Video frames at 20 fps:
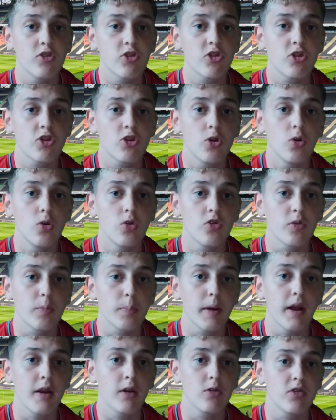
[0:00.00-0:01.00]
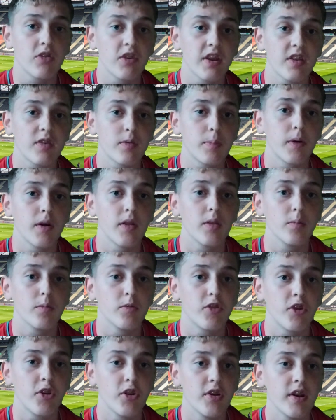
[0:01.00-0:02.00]
scores a penalty to put them
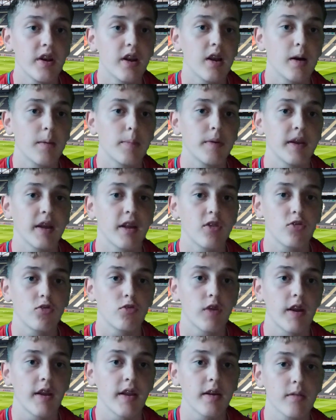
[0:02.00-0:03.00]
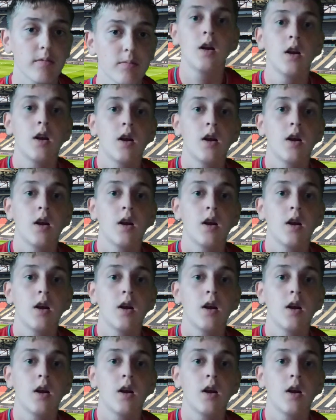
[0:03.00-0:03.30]
2-0 up against Reading.